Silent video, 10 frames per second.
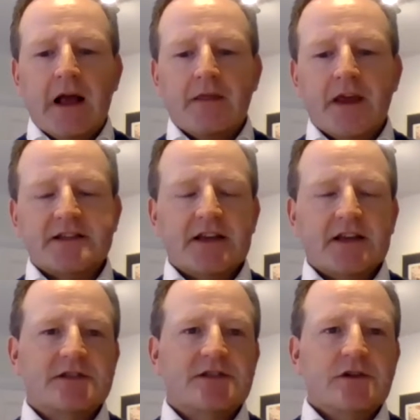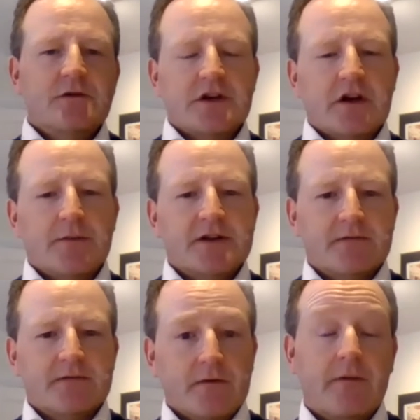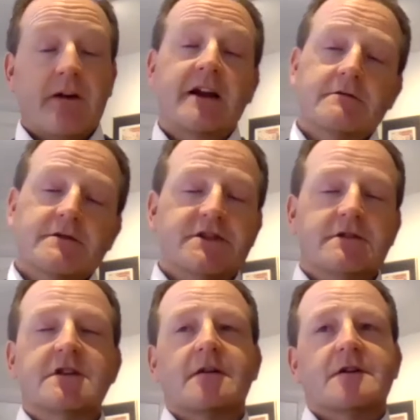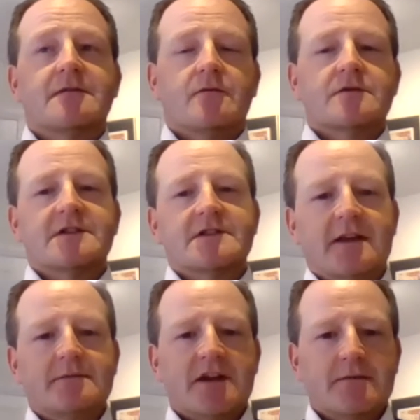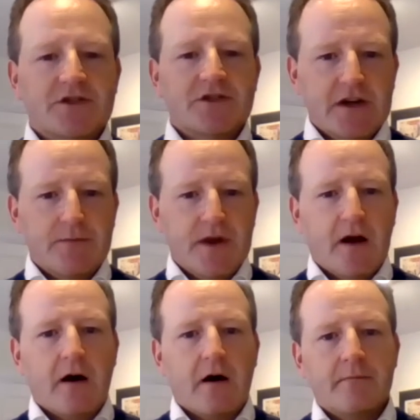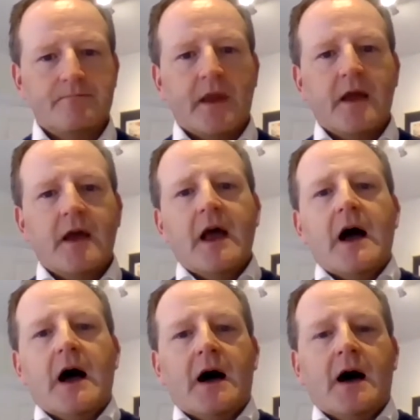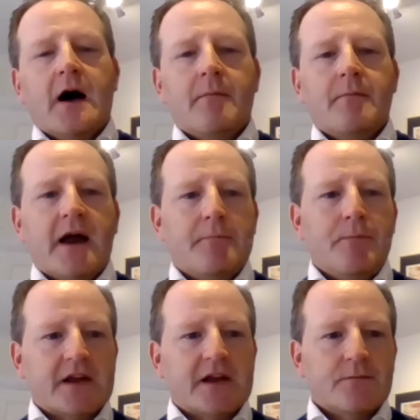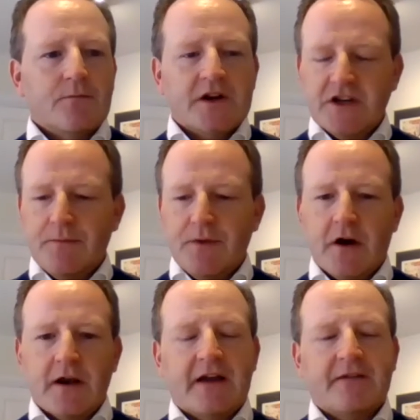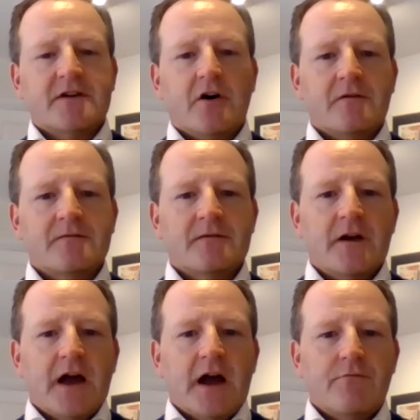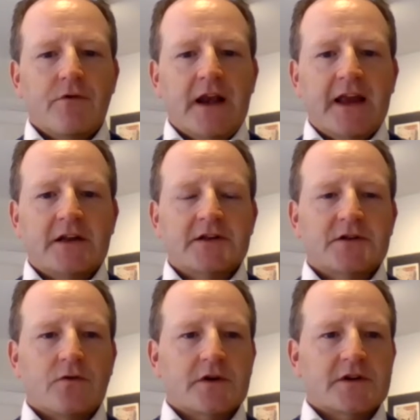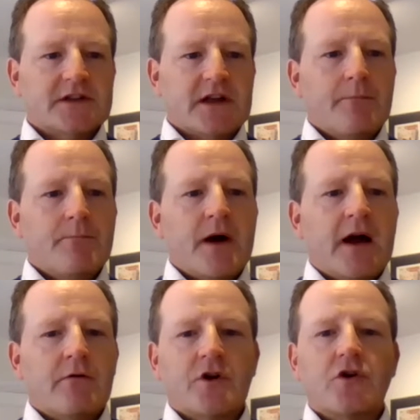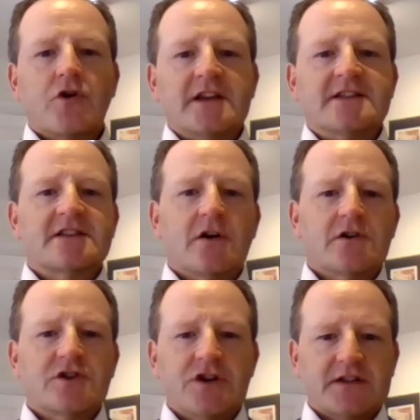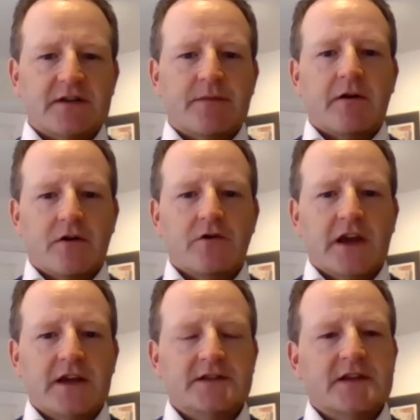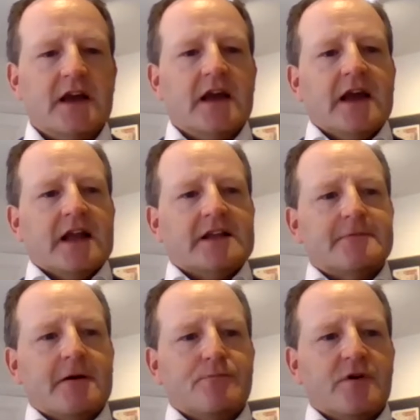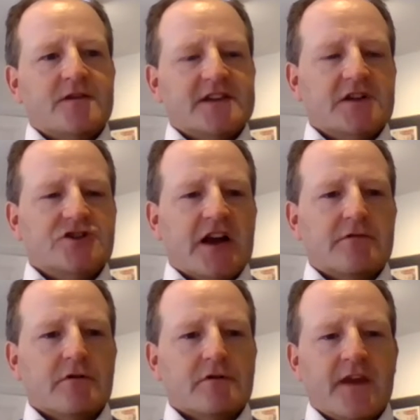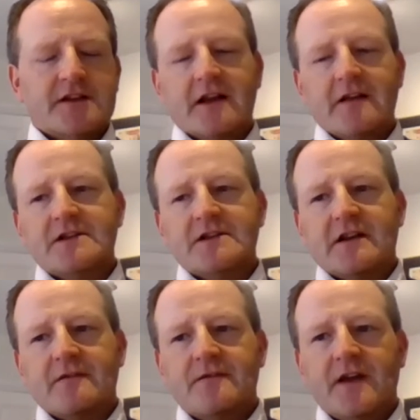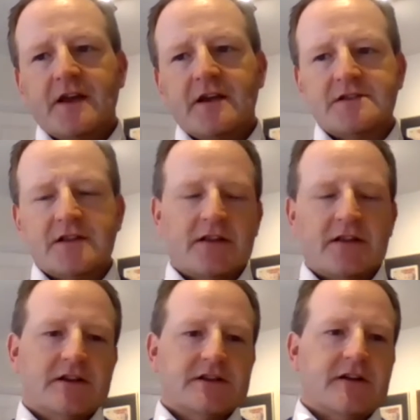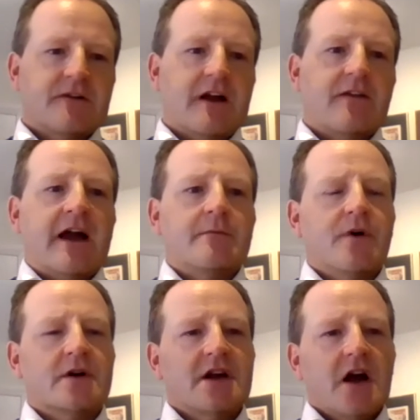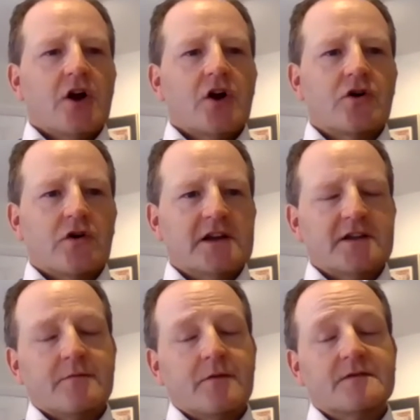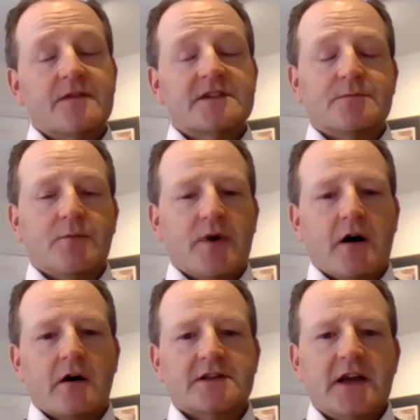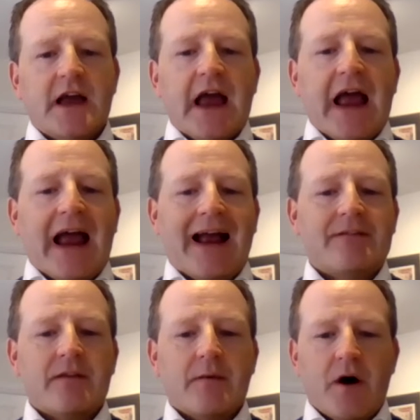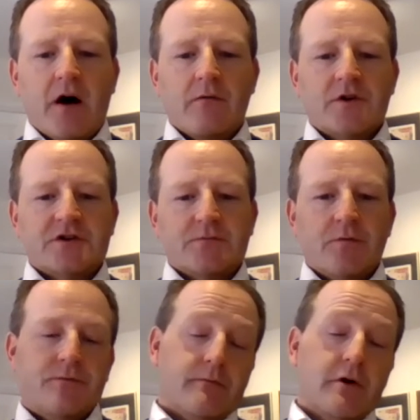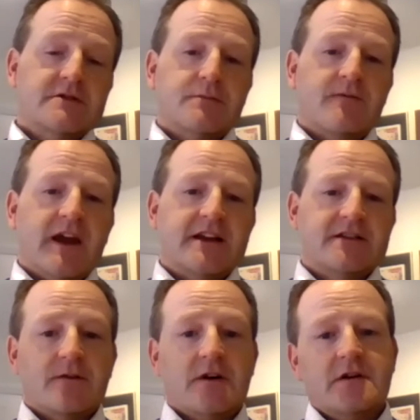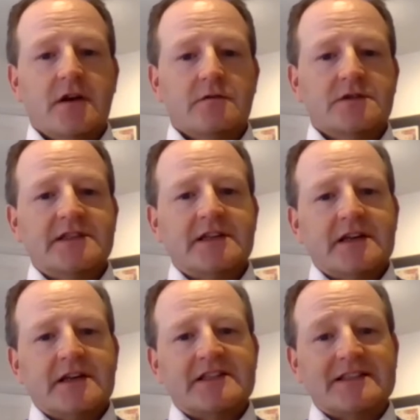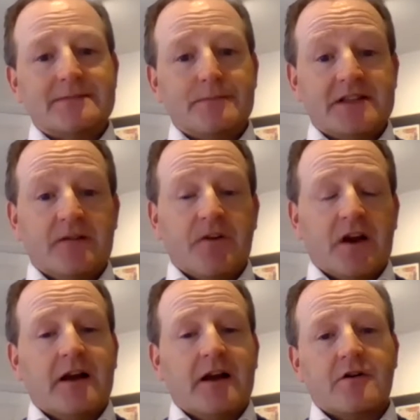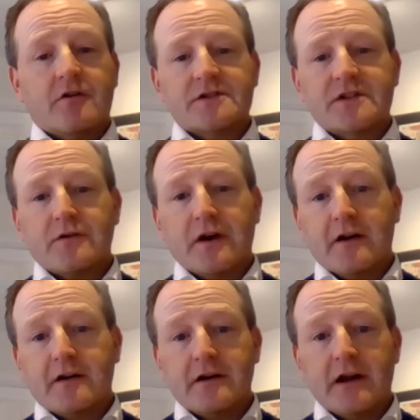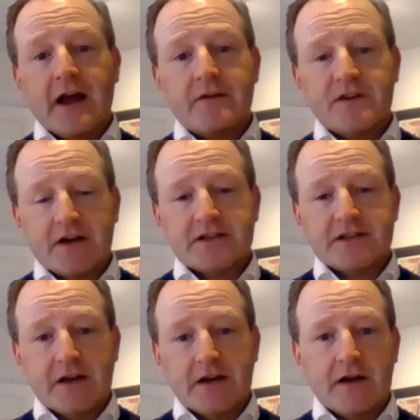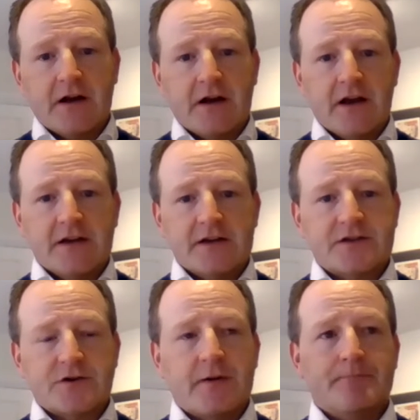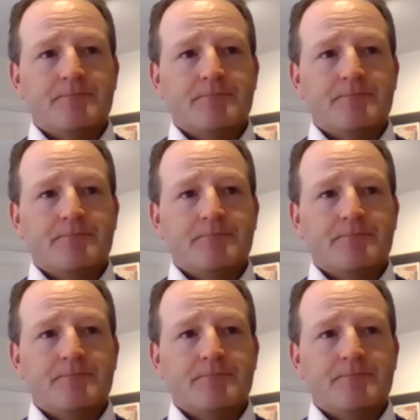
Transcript: This is due to come into, in fact, it was due to come into force at the same time as GDPR. And it picks up where GDPR left off and really talks about cookies. It's not just about cookies. It's about privacy in general, things like the Internet of Things and stuff like that. But cookies are the most visible part, and they're the part which are most pervasively in use, specifically across the online advertising industry.